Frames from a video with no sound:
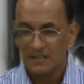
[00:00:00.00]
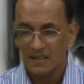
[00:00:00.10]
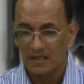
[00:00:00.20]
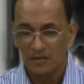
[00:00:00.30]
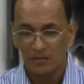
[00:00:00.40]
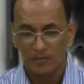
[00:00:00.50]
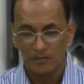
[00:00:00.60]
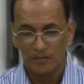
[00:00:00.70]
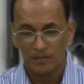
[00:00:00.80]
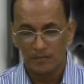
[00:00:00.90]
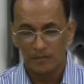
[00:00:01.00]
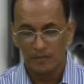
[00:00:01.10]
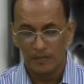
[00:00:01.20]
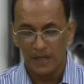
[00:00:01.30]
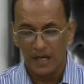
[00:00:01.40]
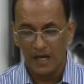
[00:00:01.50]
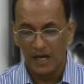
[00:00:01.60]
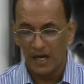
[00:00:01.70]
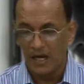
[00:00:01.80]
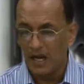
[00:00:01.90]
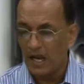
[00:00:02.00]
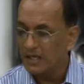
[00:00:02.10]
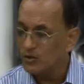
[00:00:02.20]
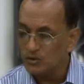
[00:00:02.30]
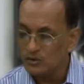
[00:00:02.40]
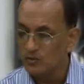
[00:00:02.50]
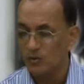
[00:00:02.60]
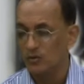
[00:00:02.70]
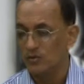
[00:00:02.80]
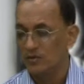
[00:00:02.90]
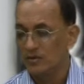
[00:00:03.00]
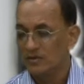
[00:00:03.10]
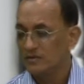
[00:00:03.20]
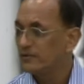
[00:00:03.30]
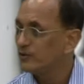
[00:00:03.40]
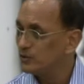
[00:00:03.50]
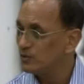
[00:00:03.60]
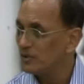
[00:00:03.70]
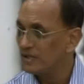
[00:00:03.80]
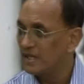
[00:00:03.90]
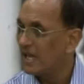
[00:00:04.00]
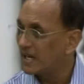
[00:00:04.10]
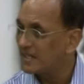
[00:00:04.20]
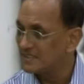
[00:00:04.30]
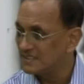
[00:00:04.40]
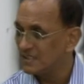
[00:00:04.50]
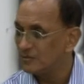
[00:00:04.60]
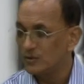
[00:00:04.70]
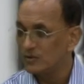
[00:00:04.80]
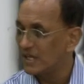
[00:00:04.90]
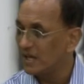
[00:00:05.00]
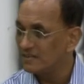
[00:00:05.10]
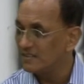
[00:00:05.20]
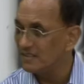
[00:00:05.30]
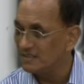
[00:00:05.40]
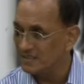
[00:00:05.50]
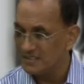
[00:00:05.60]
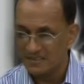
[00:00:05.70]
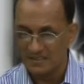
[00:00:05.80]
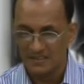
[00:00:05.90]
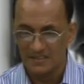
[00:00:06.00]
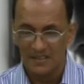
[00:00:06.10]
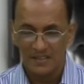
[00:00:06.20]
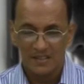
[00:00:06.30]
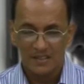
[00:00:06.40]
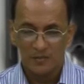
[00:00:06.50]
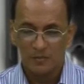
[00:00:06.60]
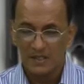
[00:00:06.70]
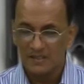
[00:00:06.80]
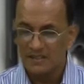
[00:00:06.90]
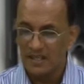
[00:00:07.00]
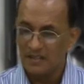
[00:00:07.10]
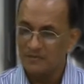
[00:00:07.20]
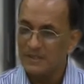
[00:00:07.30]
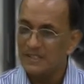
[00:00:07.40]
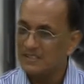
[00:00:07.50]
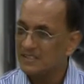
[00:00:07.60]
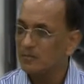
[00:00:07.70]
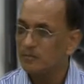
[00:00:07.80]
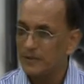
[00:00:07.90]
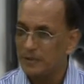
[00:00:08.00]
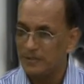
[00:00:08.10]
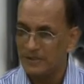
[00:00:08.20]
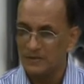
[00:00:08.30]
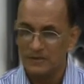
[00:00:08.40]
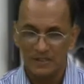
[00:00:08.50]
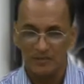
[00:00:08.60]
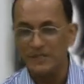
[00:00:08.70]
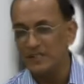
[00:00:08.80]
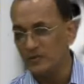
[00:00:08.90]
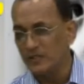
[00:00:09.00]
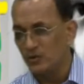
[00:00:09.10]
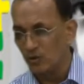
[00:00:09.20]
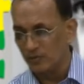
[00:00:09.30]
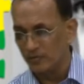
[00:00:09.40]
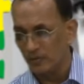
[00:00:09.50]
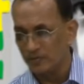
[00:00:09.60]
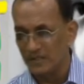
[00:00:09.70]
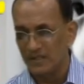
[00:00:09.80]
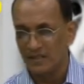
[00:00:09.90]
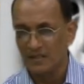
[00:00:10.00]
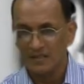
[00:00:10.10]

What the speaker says: I don't know for sure, and I can't say because I haven't done research, but there have been some papers which have been withdrawn from the